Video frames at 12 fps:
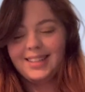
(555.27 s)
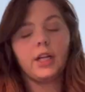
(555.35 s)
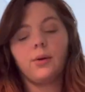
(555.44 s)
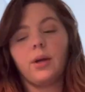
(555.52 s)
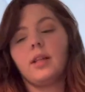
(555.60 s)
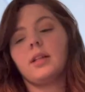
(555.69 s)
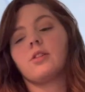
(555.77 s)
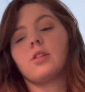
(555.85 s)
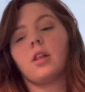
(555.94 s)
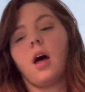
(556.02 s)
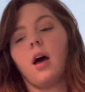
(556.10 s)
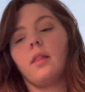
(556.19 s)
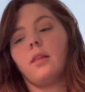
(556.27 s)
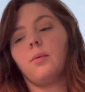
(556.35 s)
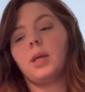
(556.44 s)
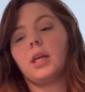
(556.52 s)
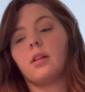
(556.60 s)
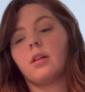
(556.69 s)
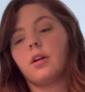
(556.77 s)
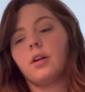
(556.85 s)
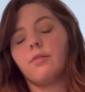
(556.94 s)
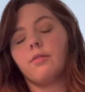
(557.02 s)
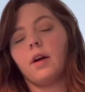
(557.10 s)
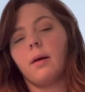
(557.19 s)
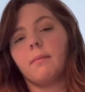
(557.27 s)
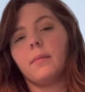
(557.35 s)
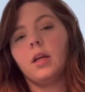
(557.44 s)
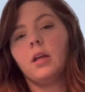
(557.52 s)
You know, I think there's a lot that we can learn from